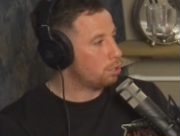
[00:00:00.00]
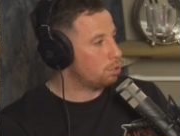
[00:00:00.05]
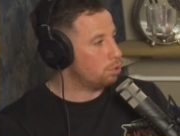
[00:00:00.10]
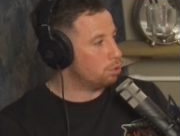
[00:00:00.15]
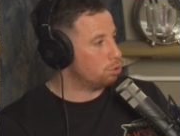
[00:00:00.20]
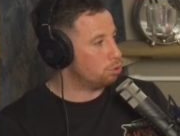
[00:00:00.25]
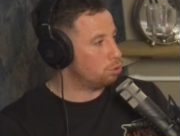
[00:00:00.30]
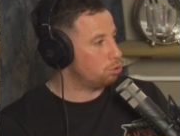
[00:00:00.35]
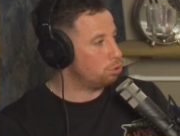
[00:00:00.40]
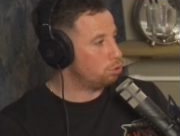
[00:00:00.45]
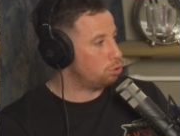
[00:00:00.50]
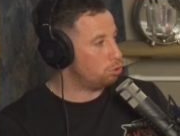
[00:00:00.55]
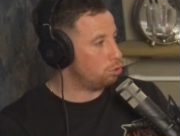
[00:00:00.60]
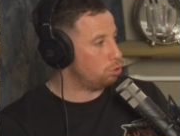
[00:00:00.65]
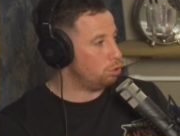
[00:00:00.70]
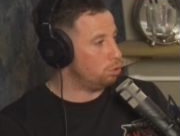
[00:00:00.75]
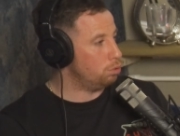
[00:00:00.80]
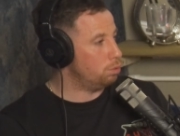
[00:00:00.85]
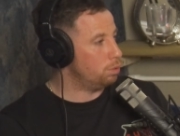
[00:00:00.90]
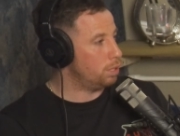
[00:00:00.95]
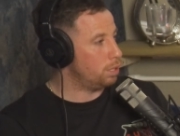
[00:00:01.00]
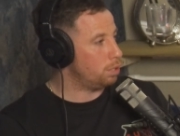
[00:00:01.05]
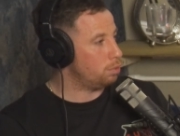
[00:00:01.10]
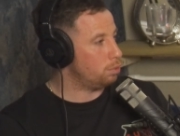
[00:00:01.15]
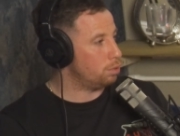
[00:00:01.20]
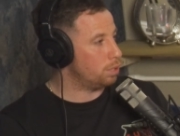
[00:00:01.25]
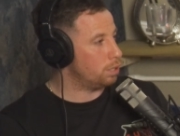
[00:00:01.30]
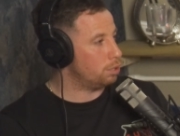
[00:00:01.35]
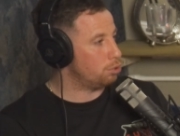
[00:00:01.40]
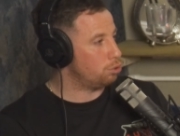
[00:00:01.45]
because to you and
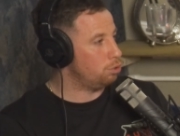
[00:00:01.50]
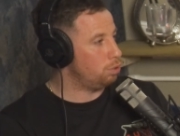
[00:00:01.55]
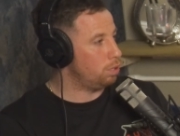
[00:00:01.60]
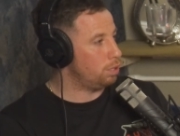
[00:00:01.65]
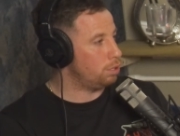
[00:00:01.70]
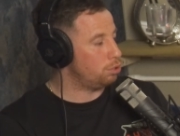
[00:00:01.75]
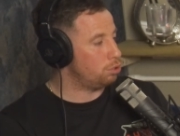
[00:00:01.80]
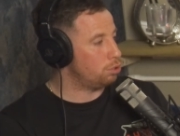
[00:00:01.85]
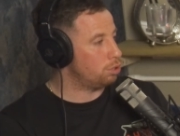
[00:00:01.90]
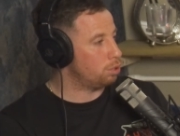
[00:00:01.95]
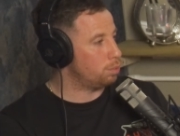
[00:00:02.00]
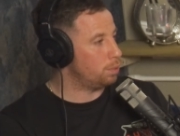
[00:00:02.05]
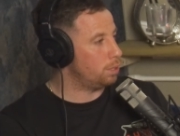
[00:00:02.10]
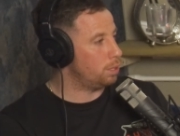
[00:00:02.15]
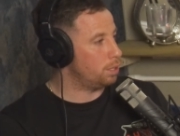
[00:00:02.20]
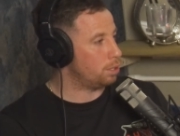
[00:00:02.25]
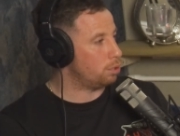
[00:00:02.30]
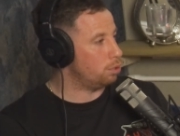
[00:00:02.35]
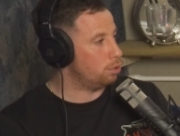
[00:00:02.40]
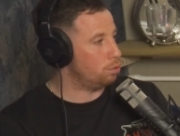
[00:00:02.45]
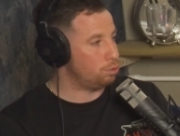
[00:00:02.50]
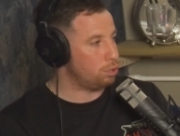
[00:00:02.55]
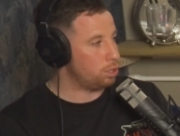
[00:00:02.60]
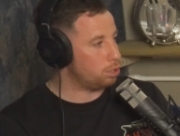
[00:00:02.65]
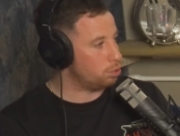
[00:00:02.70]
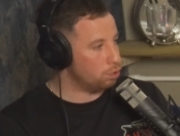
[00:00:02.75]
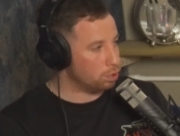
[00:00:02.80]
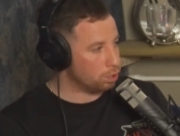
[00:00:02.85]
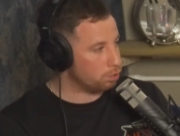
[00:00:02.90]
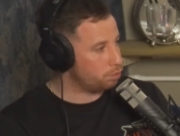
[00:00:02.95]
anyone else who laces on a pair of gloves,
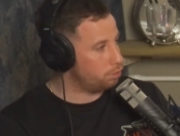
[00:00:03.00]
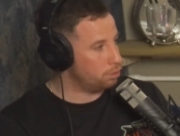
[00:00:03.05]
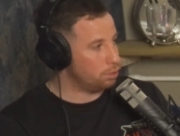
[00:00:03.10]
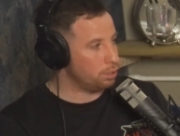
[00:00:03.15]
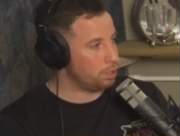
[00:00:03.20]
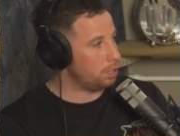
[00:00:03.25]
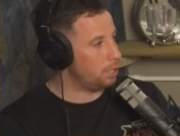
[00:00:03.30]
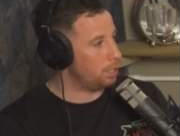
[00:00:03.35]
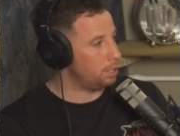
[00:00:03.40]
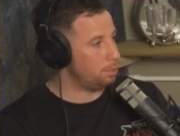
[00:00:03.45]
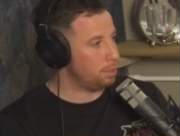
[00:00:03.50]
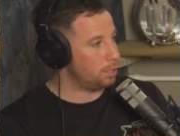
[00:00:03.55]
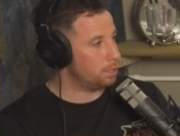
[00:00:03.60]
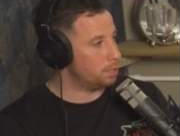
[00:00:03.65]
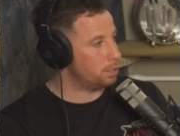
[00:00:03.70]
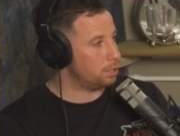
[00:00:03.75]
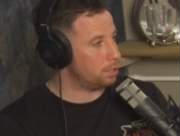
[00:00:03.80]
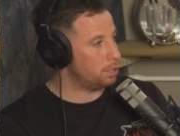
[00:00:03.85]
it's not a fucking game, lad, is